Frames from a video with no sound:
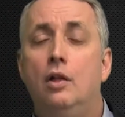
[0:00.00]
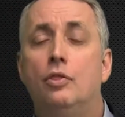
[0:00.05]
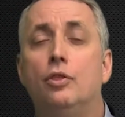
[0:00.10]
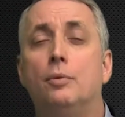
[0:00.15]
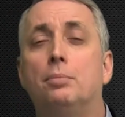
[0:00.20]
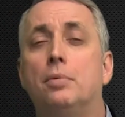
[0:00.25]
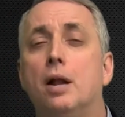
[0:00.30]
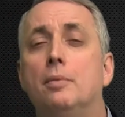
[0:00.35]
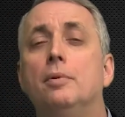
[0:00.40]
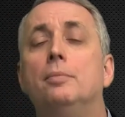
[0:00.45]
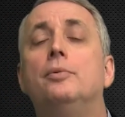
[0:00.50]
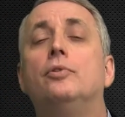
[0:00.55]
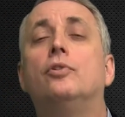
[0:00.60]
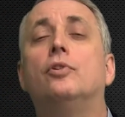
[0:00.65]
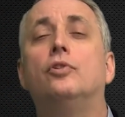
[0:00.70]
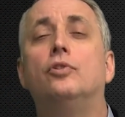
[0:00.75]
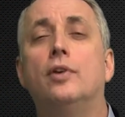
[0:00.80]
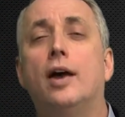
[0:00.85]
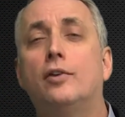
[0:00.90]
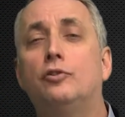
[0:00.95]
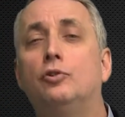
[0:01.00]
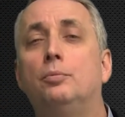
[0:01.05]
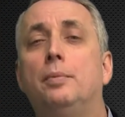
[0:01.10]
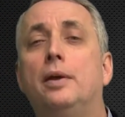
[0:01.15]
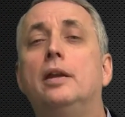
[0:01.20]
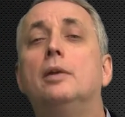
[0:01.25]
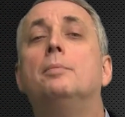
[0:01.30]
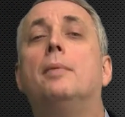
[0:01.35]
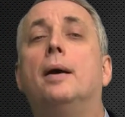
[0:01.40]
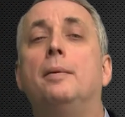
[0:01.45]
The problem is
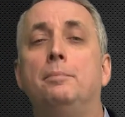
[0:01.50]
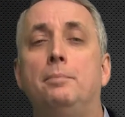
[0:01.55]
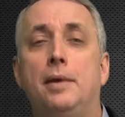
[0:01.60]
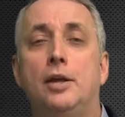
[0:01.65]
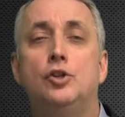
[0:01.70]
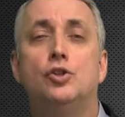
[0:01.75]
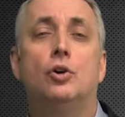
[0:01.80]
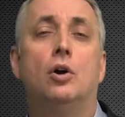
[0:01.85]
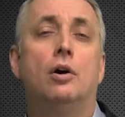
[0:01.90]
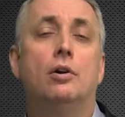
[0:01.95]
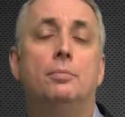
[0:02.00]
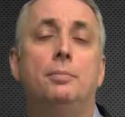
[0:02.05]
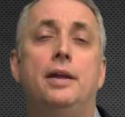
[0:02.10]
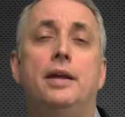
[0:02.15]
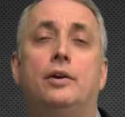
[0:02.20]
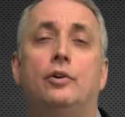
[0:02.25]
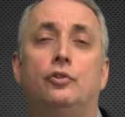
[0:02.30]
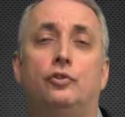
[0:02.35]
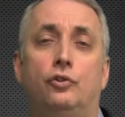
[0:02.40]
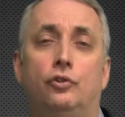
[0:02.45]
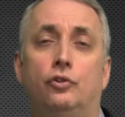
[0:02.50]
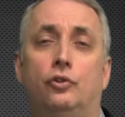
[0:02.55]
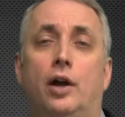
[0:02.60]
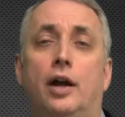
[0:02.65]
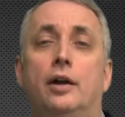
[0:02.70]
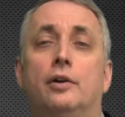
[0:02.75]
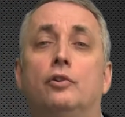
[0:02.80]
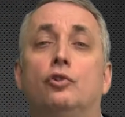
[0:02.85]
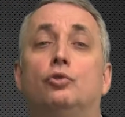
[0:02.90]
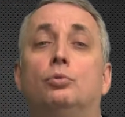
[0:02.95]
exacerbated by major automakers'
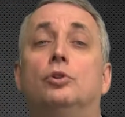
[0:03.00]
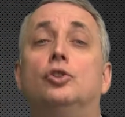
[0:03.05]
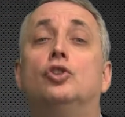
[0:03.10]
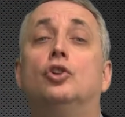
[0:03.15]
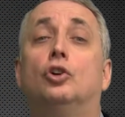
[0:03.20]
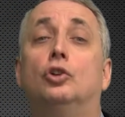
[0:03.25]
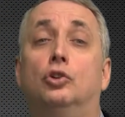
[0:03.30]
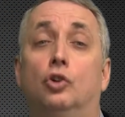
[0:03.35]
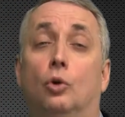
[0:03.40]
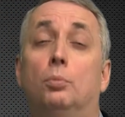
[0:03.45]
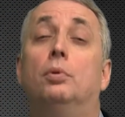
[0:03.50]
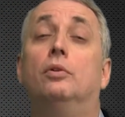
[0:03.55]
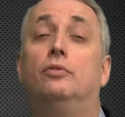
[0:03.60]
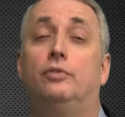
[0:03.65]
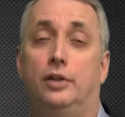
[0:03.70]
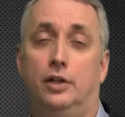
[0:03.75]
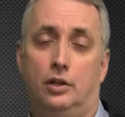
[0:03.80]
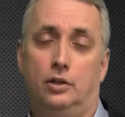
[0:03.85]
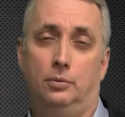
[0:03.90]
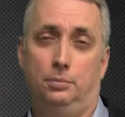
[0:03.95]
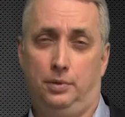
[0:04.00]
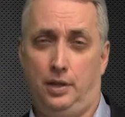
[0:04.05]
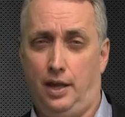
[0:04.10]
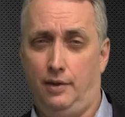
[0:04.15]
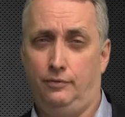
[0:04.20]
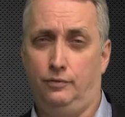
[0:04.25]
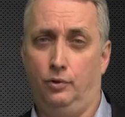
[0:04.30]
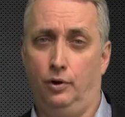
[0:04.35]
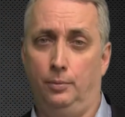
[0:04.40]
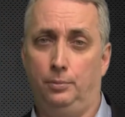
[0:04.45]
desire to switch to global vehicle
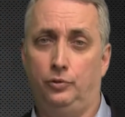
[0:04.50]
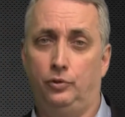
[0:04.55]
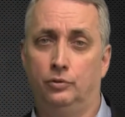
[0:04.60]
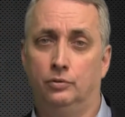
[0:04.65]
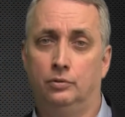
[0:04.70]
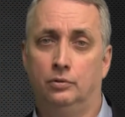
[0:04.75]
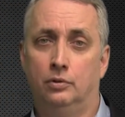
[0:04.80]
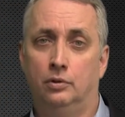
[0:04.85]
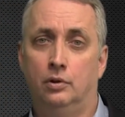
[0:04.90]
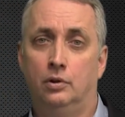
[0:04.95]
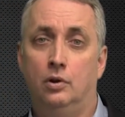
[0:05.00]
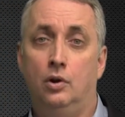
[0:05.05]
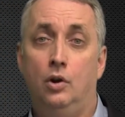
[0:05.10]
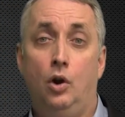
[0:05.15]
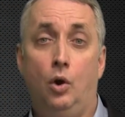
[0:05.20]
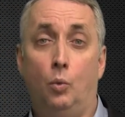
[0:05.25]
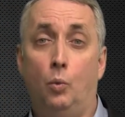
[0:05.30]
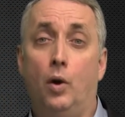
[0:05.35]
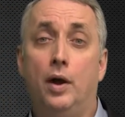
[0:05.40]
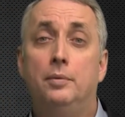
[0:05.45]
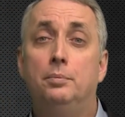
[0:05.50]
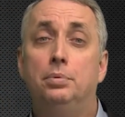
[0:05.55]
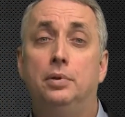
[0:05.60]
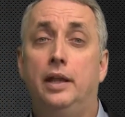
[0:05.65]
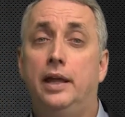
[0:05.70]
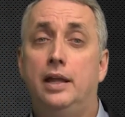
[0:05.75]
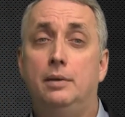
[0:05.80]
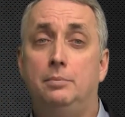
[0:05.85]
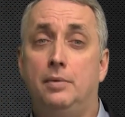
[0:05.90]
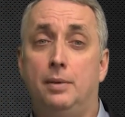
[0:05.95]
platforms. One
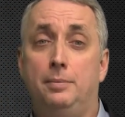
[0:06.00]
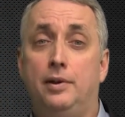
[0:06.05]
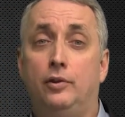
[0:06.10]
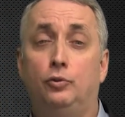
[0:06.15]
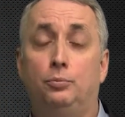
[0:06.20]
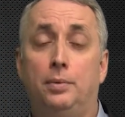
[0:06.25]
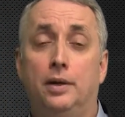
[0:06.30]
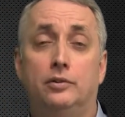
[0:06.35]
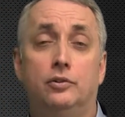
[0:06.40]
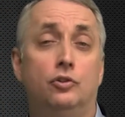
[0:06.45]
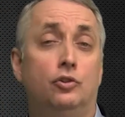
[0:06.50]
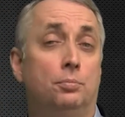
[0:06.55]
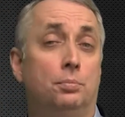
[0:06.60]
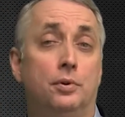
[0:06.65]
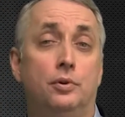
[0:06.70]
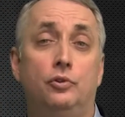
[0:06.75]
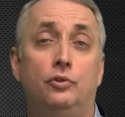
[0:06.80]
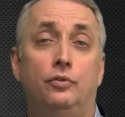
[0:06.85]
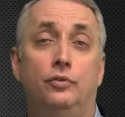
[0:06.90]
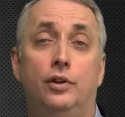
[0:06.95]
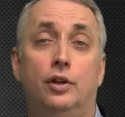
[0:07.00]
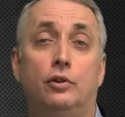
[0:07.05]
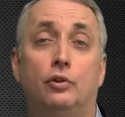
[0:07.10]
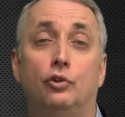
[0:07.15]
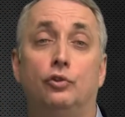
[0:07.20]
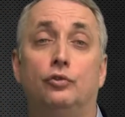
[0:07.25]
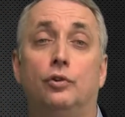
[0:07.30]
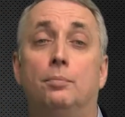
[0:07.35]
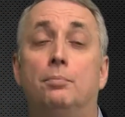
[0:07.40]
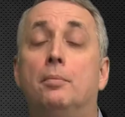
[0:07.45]
plant may be expected to produce
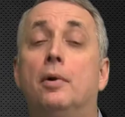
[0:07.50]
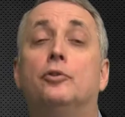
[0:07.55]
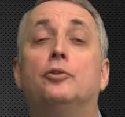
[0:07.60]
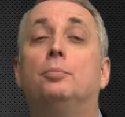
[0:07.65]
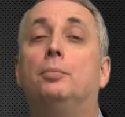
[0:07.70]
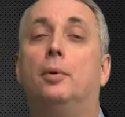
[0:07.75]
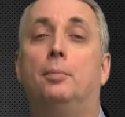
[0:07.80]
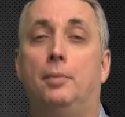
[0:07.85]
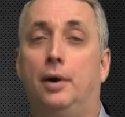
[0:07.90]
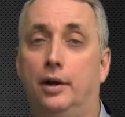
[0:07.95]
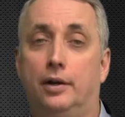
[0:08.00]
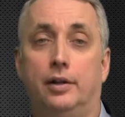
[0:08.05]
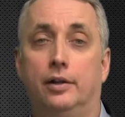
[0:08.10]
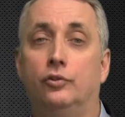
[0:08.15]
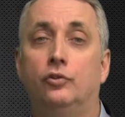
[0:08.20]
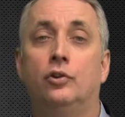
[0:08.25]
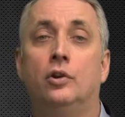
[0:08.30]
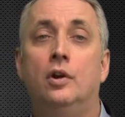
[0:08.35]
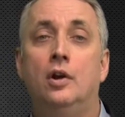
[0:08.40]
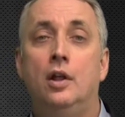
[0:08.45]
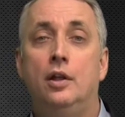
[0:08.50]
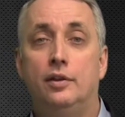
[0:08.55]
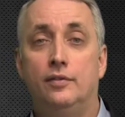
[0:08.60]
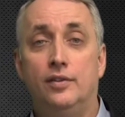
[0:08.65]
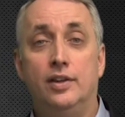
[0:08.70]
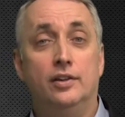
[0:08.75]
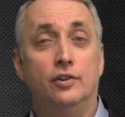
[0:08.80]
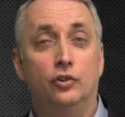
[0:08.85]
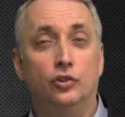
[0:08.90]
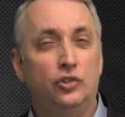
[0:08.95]
vehicles for multiple markets,
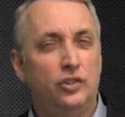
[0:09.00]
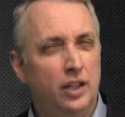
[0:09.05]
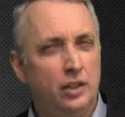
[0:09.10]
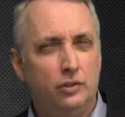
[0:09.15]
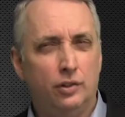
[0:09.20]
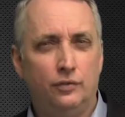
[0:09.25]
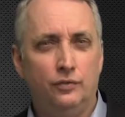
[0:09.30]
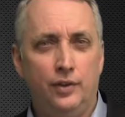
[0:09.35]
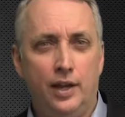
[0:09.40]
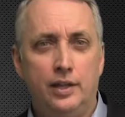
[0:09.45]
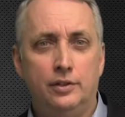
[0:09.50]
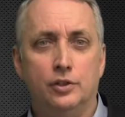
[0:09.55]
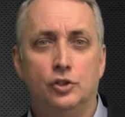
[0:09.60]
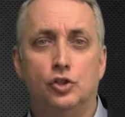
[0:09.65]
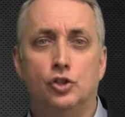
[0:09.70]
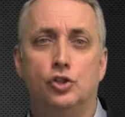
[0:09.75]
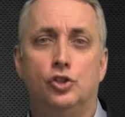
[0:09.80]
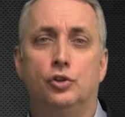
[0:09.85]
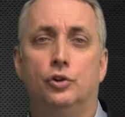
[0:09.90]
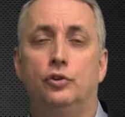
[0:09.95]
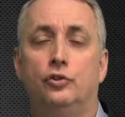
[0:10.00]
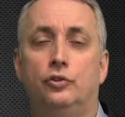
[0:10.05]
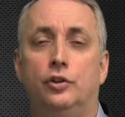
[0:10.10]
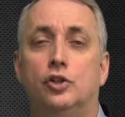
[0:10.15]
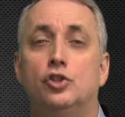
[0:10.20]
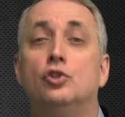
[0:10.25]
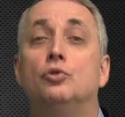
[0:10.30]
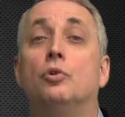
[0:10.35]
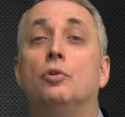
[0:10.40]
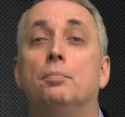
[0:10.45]
giving a distinct advantage to
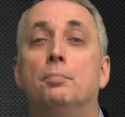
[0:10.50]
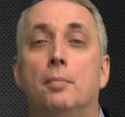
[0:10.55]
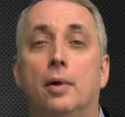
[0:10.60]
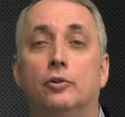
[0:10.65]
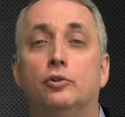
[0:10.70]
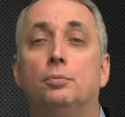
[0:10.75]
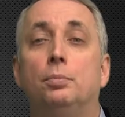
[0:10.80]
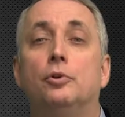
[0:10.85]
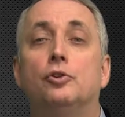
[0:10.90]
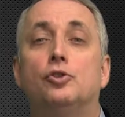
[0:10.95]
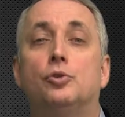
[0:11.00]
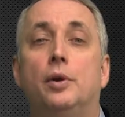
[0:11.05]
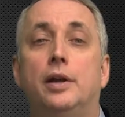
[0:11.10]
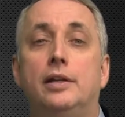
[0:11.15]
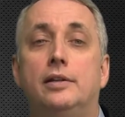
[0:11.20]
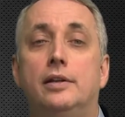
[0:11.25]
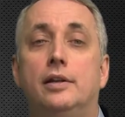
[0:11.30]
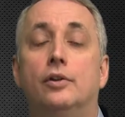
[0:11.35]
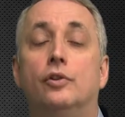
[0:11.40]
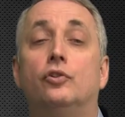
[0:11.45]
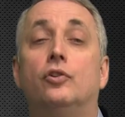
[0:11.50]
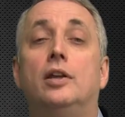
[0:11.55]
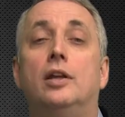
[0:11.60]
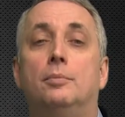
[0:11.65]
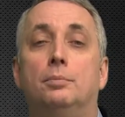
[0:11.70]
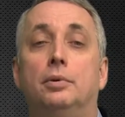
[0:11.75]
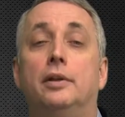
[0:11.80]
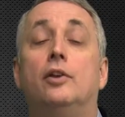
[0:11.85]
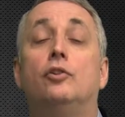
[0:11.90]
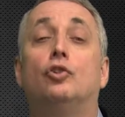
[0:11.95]
jurisdictions with multiple trade deals
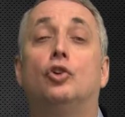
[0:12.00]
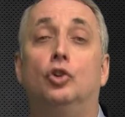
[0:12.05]
in place